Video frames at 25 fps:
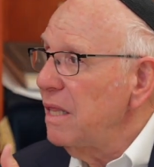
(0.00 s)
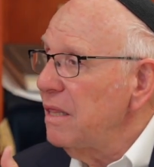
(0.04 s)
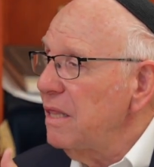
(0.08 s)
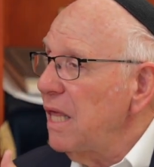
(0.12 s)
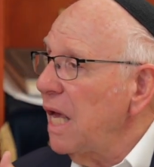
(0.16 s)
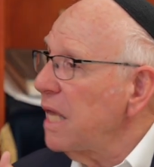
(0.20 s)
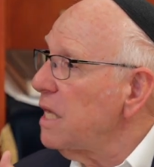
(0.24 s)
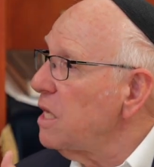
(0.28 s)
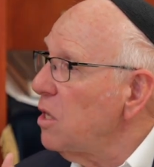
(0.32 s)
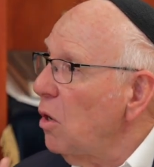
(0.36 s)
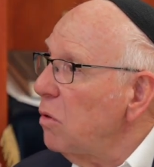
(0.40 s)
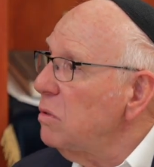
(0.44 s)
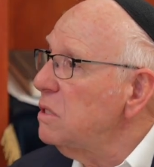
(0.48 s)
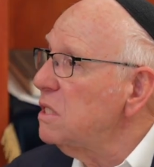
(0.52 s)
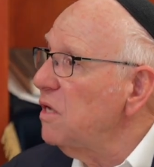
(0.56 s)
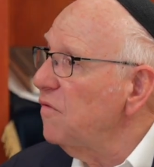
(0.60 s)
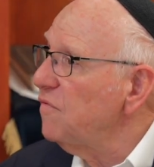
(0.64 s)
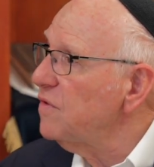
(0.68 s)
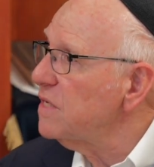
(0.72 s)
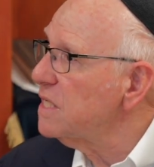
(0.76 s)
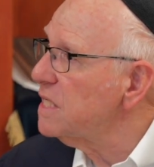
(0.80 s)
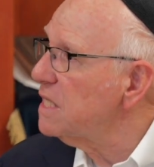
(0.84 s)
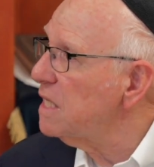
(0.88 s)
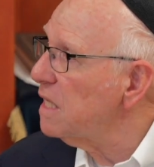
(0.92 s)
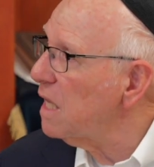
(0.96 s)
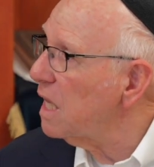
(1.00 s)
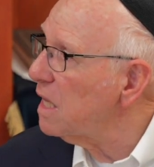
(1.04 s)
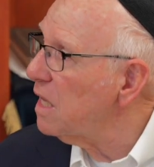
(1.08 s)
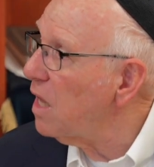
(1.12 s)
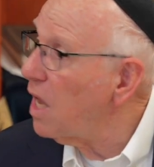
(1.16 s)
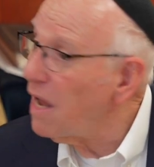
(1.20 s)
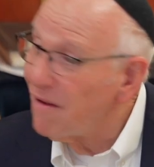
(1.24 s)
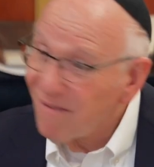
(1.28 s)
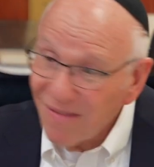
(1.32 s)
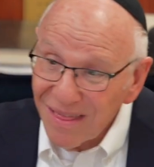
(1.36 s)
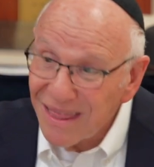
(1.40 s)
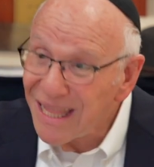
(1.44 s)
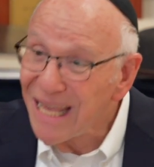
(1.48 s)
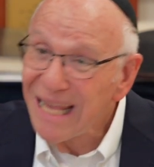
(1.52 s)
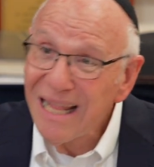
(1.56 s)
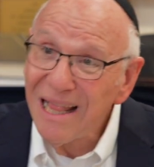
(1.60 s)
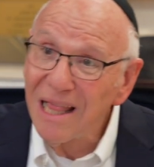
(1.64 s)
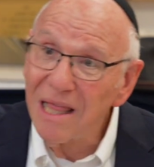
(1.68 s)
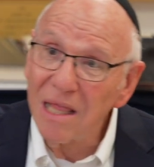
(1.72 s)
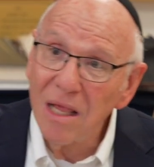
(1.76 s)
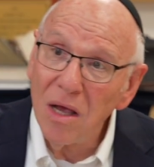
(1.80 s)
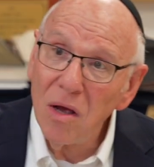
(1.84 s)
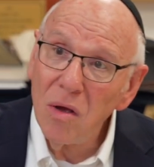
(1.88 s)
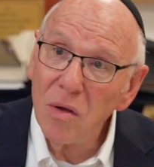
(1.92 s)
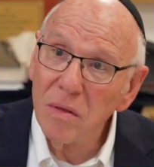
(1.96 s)
that Yosef is still alive, let
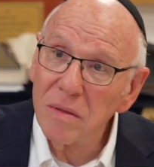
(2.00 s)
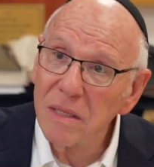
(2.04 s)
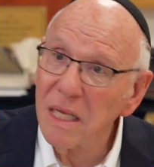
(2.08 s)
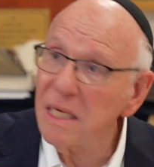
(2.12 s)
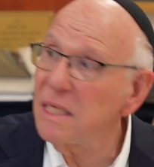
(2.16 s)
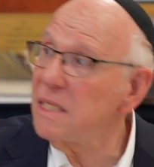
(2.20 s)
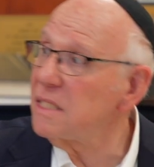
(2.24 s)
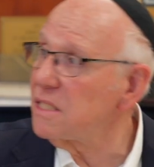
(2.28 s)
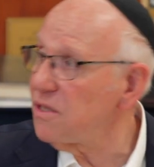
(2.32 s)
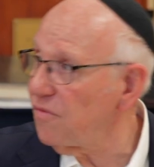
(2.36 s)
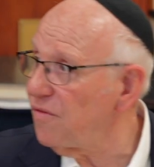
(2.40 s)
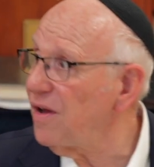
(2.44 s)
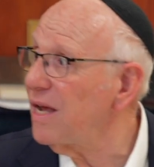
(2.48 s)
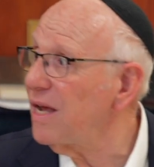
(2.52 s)
alone that he's the